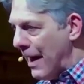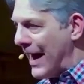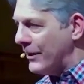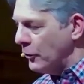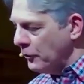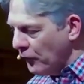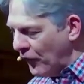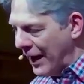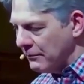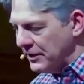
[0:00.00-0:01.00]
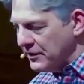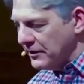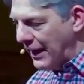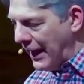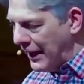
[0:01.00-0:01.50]
The modern
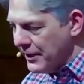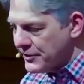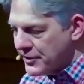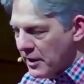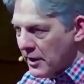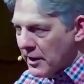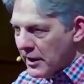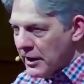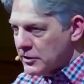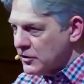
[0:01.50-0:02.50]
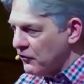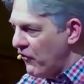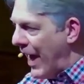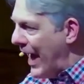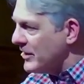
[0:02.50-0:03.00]
family today is,
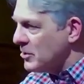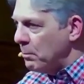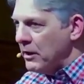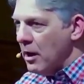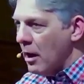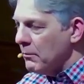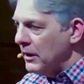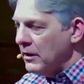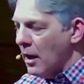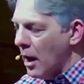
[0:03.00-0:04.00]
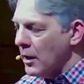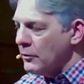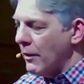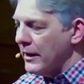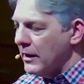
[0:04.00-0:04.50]
is fast
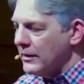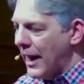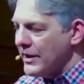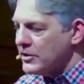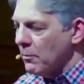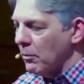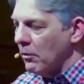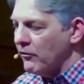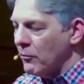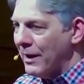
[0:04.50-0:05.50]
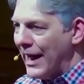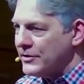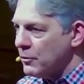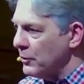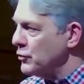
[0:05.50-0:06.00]
becoming unrecognizable
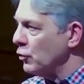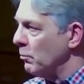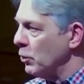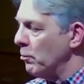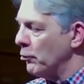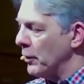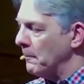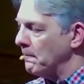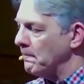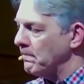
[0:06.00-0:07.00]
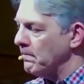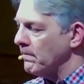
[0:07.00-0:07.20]
from God's original blueprint